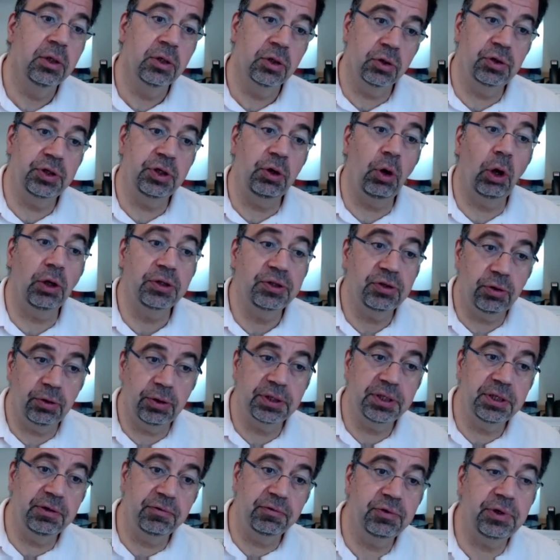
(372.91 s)
So the
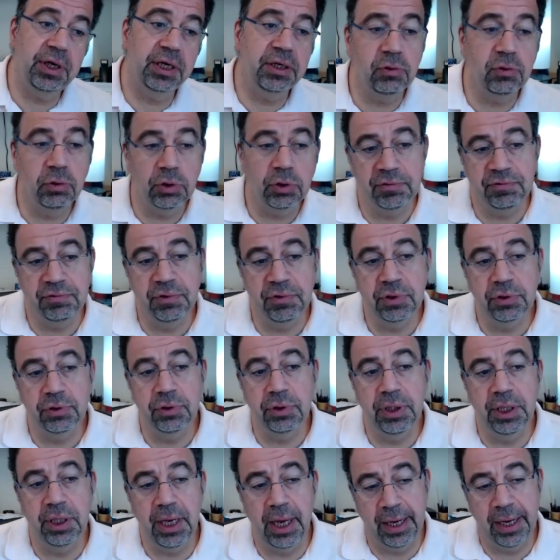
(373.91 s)
alternative to inclusive
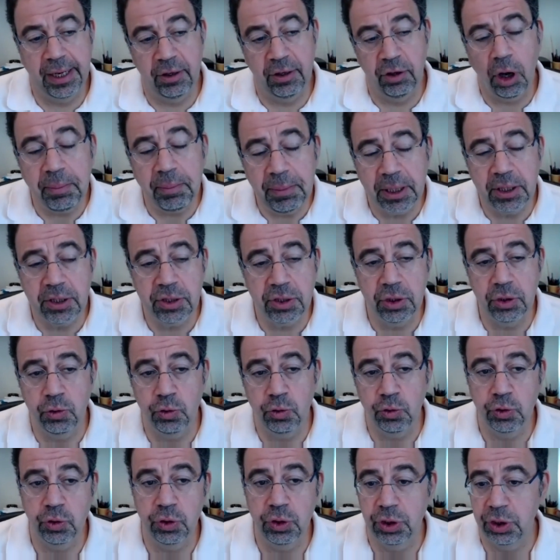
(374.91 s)
economic
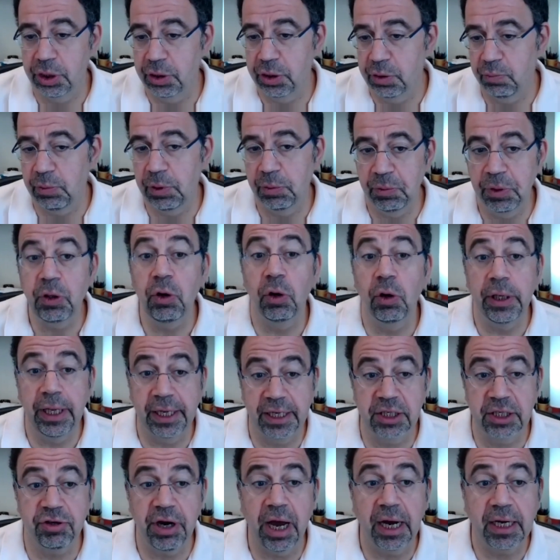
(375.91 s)
institutions is what we call
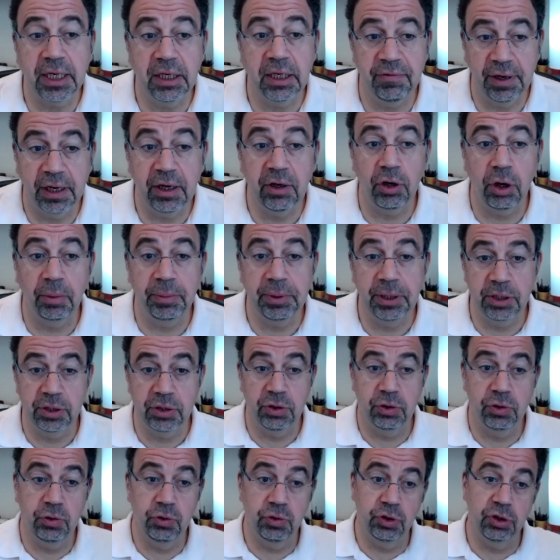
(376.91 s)
extractive economic
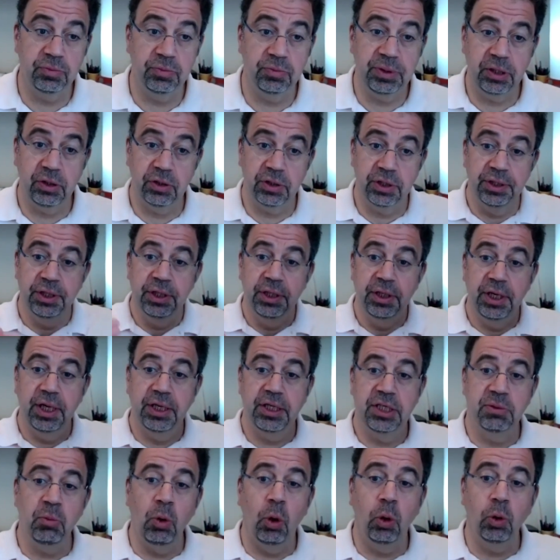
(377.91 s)
institutions, because
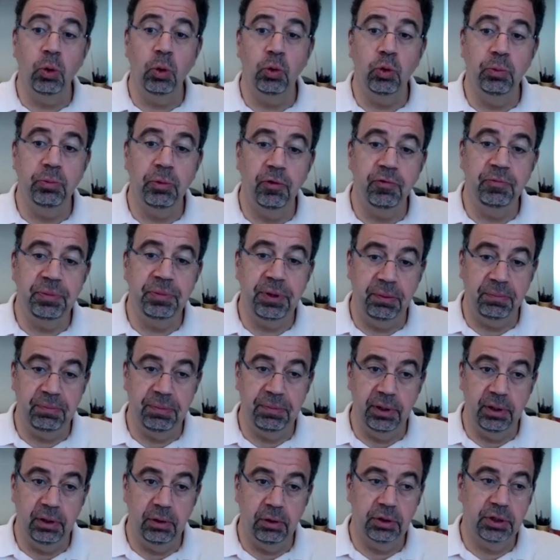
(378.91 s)
a small group of
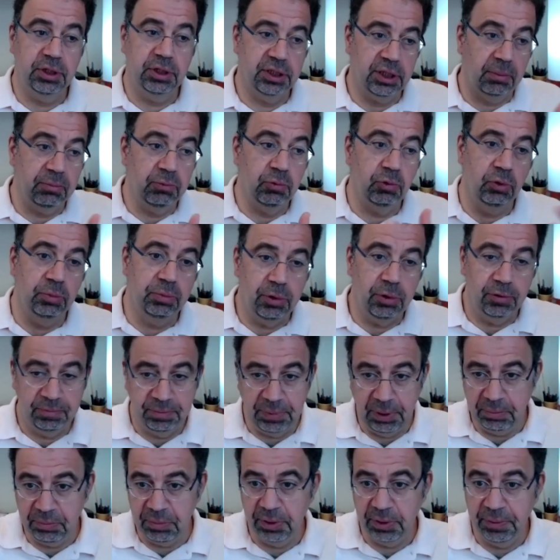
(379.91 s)
people or some group of
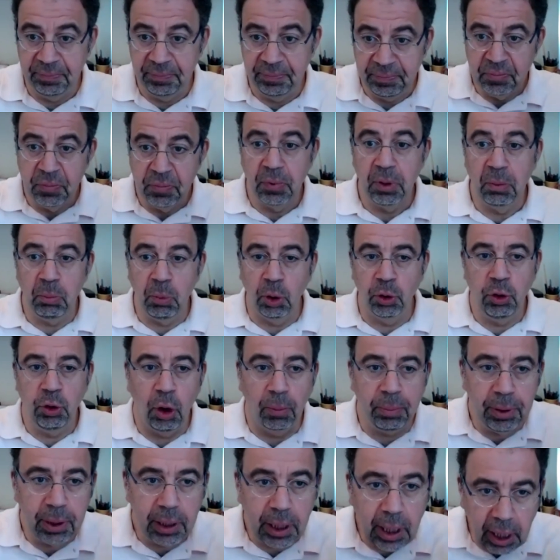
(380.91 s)
people
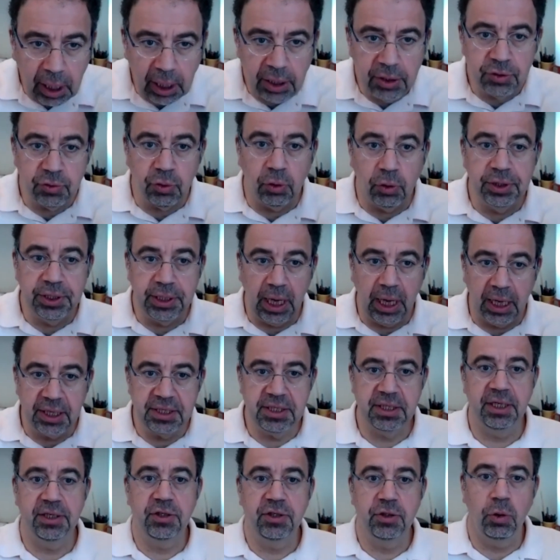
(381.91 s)
monopolize all the
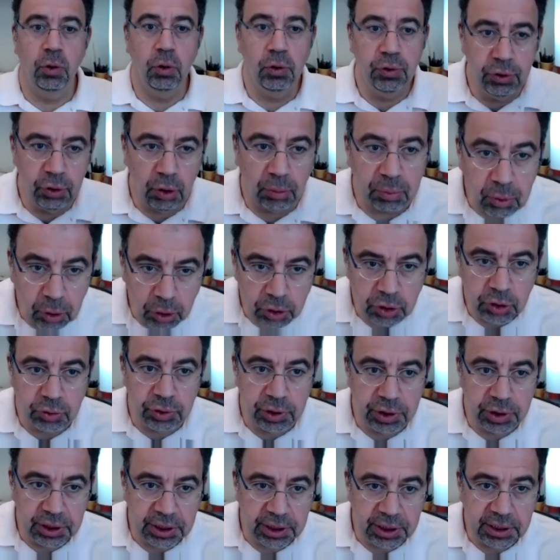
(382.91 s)
assets, all the
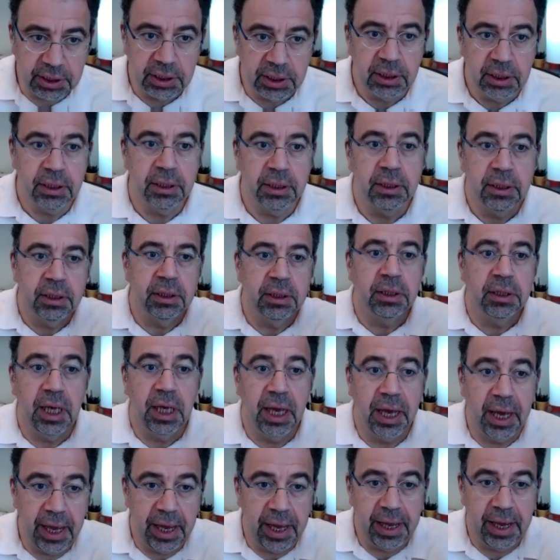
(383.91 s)
opportunities,
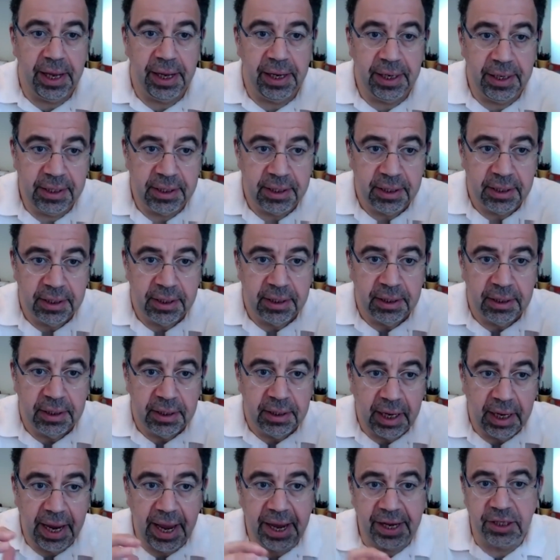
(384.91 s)
and
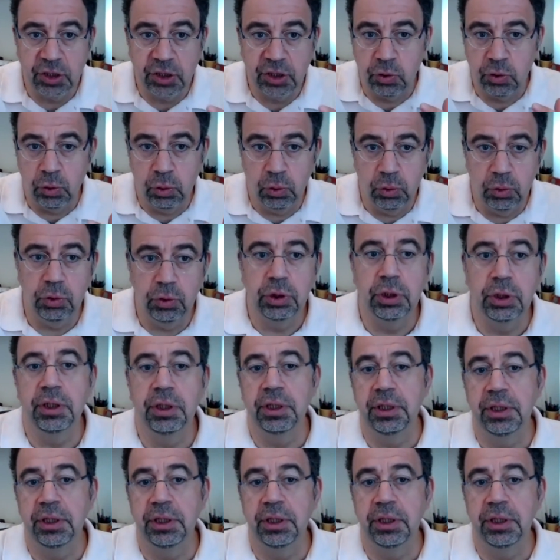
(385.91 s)
exclude,